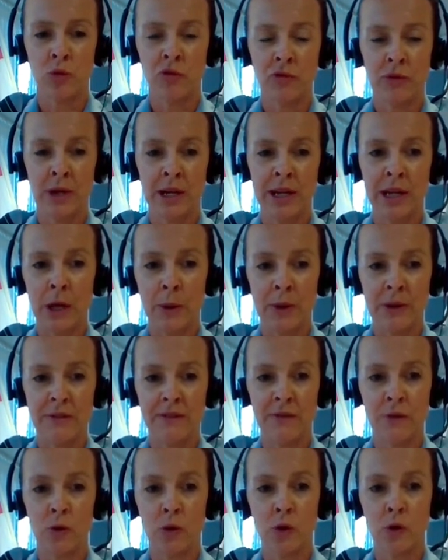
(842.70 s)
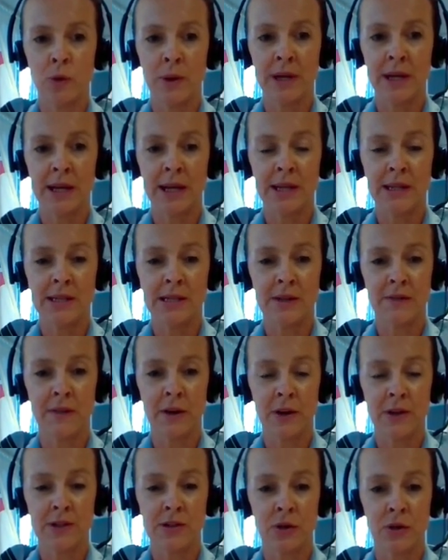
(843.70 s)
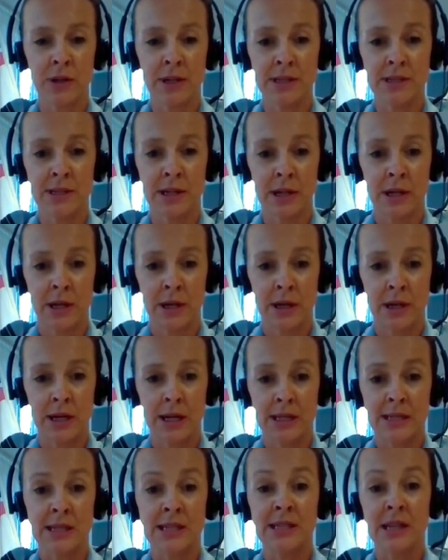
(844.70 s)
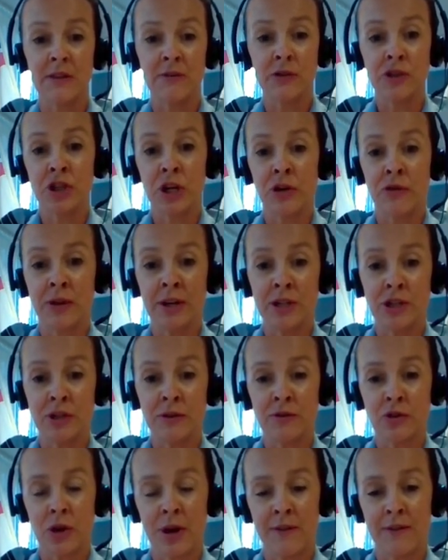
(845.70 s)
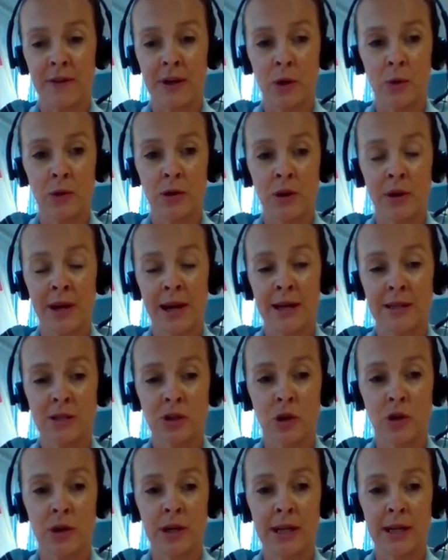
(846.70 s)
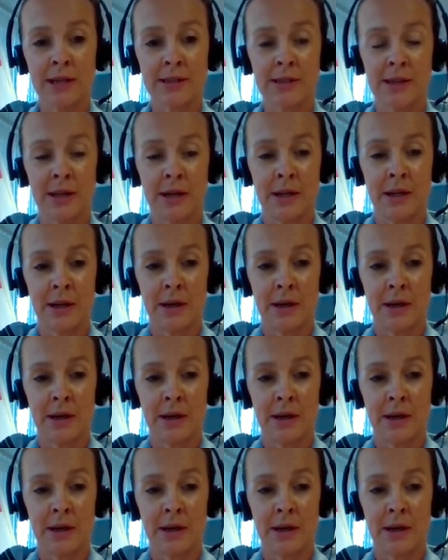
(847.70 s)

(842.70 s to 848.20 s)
what really going forward we're keen to focus on is a safe regeneration of traffic with our NATS colleagues.